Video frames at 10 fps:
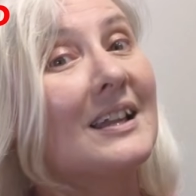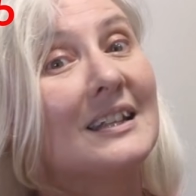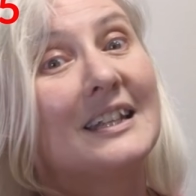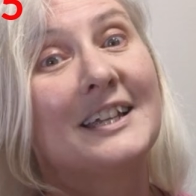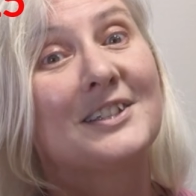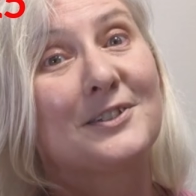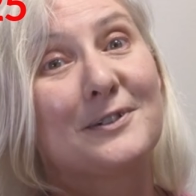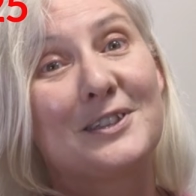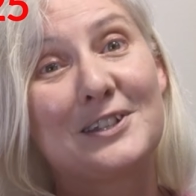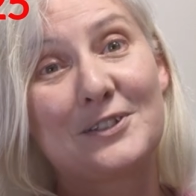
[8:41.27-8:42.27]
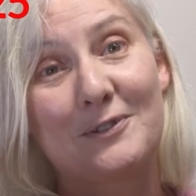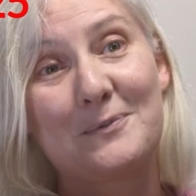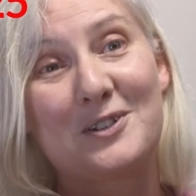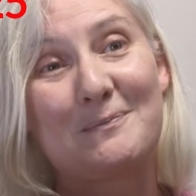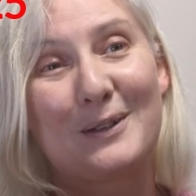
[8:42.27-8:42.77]
Links are in the
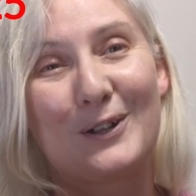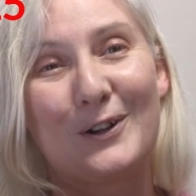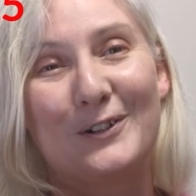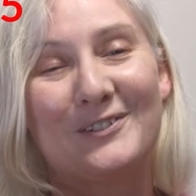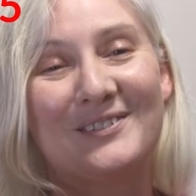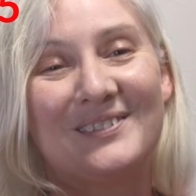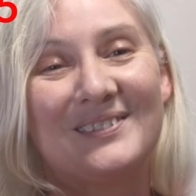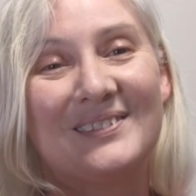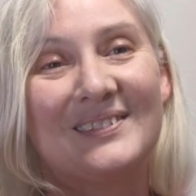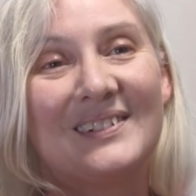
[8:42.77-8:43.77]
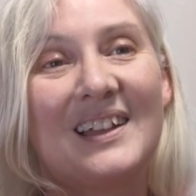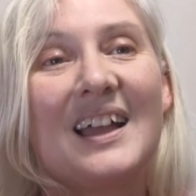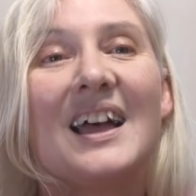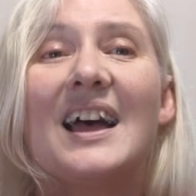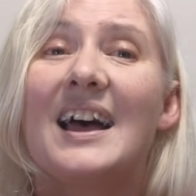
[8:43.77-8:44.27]
description below.
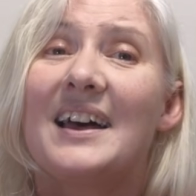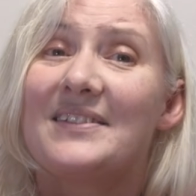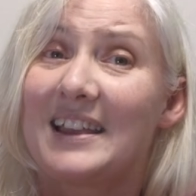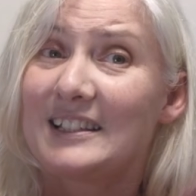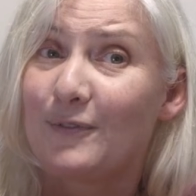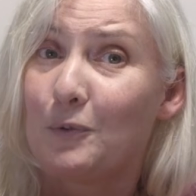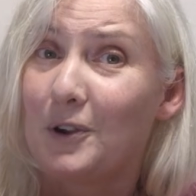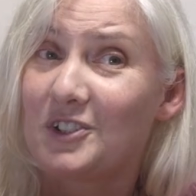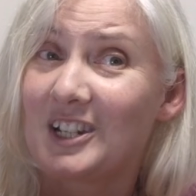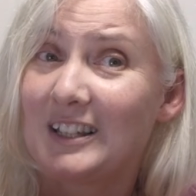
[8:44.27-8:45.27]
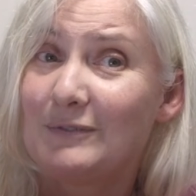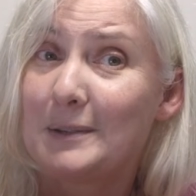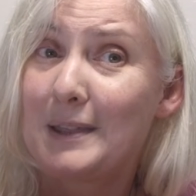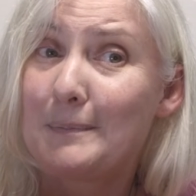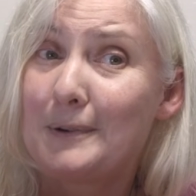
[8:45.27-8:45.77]
Thanks for watching,
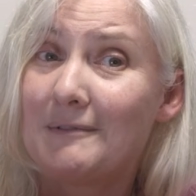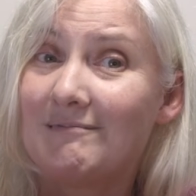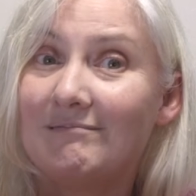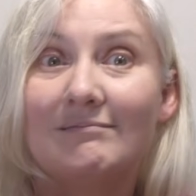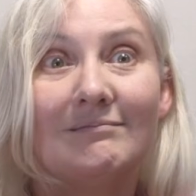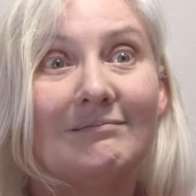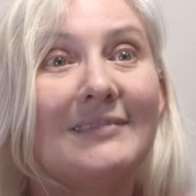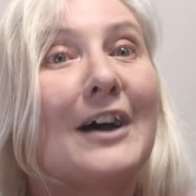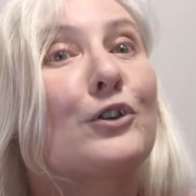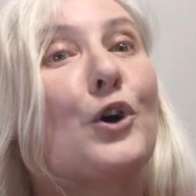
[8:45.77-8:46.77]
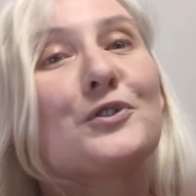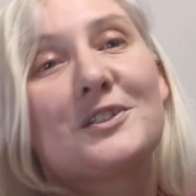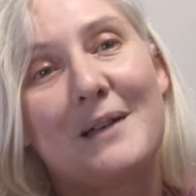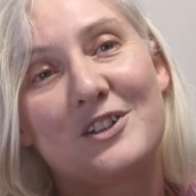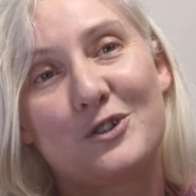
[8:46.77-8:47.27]
lovely people. Now go
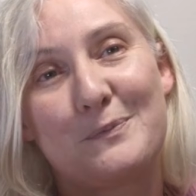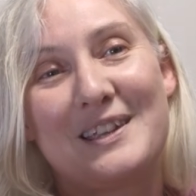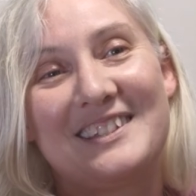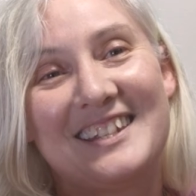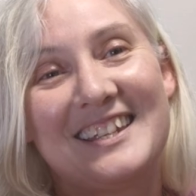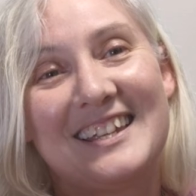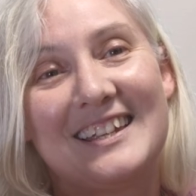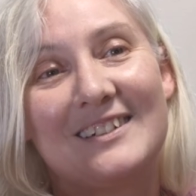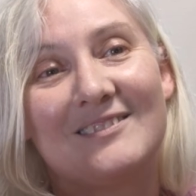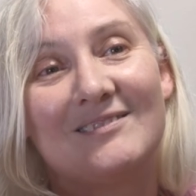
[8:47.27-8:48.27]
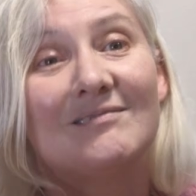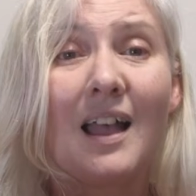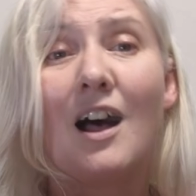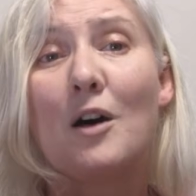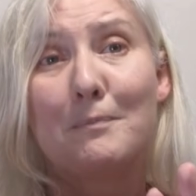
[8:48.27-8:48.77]
smash your PTE.
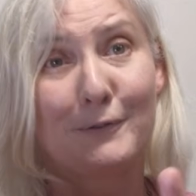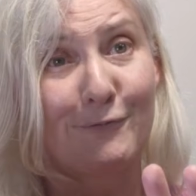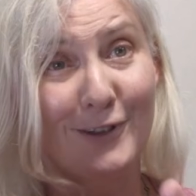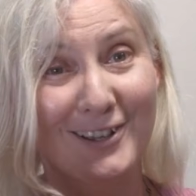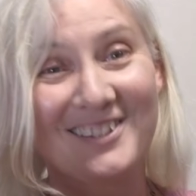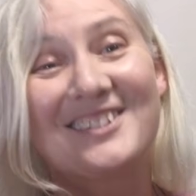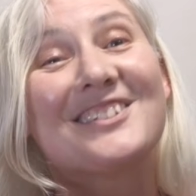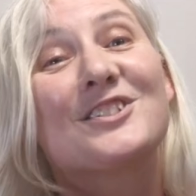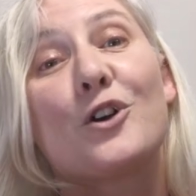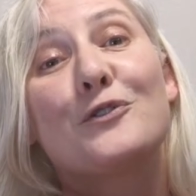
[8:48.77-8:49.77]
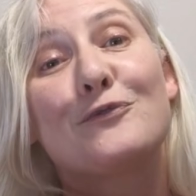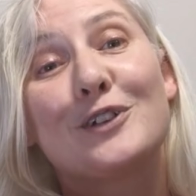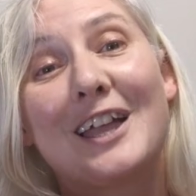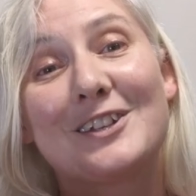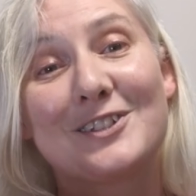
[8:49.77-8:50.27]
But first, don't
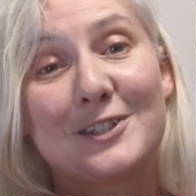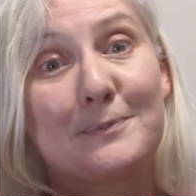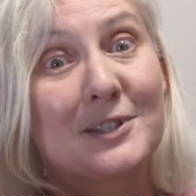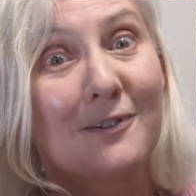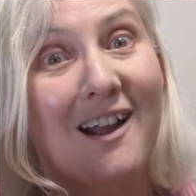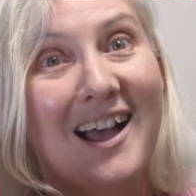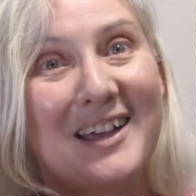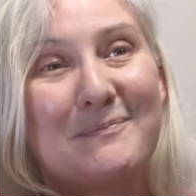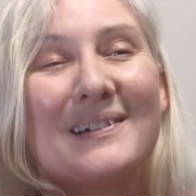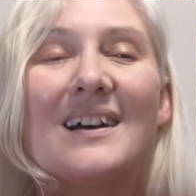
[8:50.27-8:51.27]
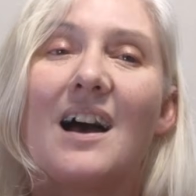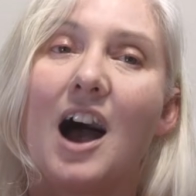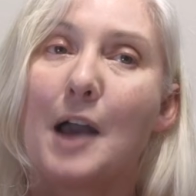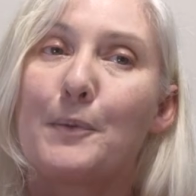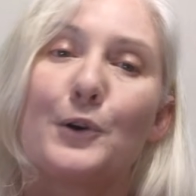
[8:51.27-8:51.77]
forget to subscribe.
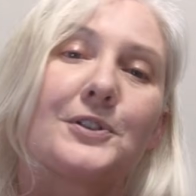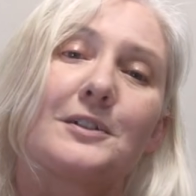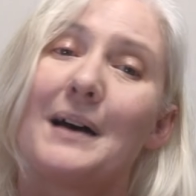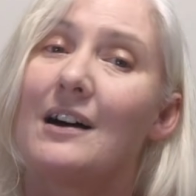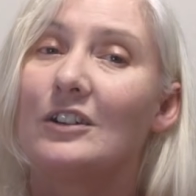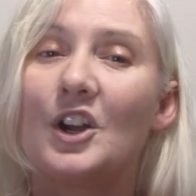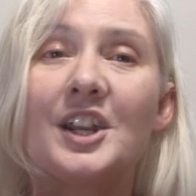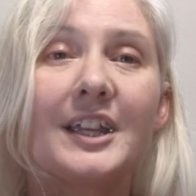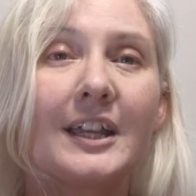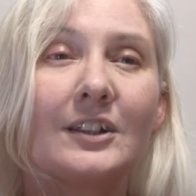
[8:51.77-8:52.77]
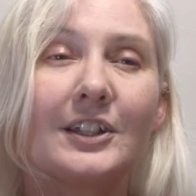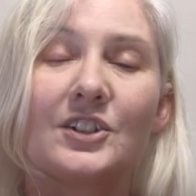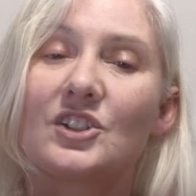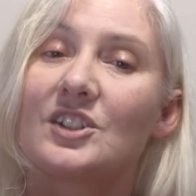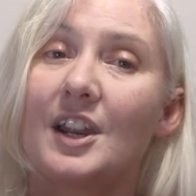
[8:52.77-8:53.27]
I post about learning
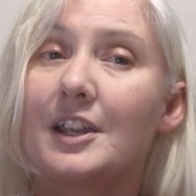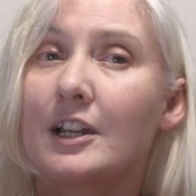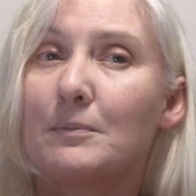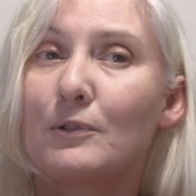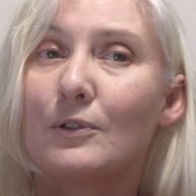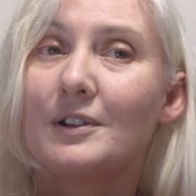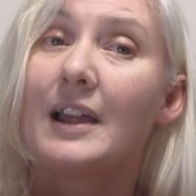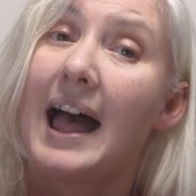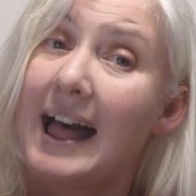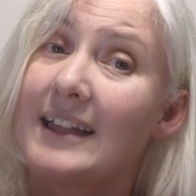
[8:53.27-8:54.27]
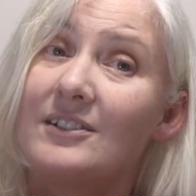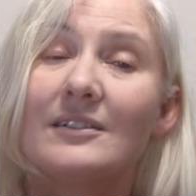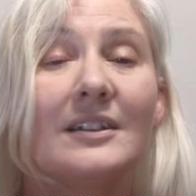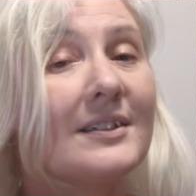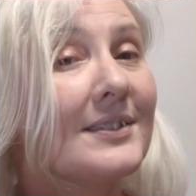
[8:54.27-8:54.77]
English, studying abroad, and
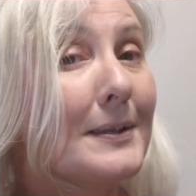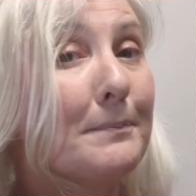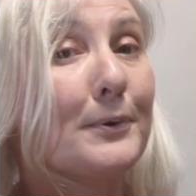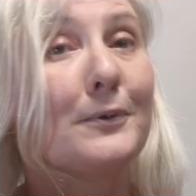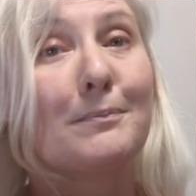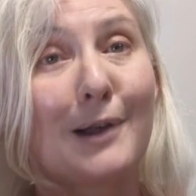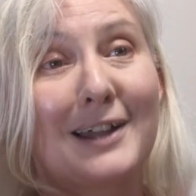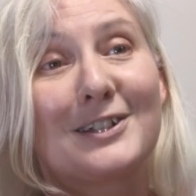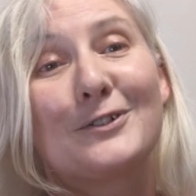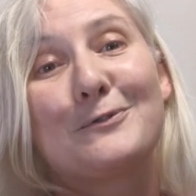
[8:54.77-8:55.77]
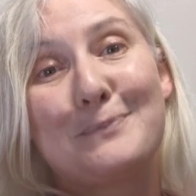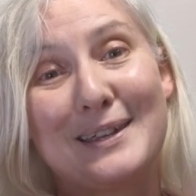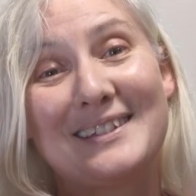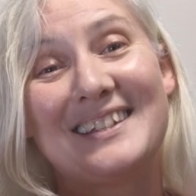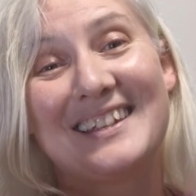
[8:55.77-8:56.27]
simple, practical
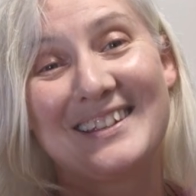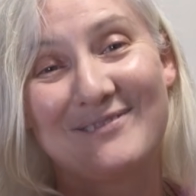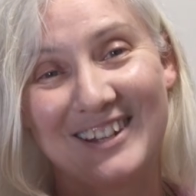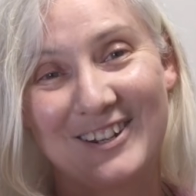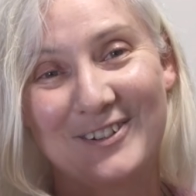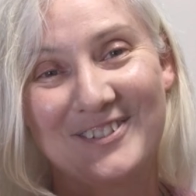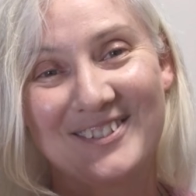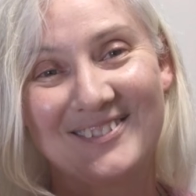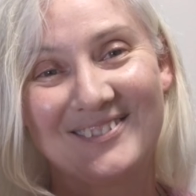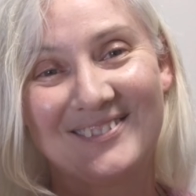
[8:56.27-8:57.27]
PTE videos.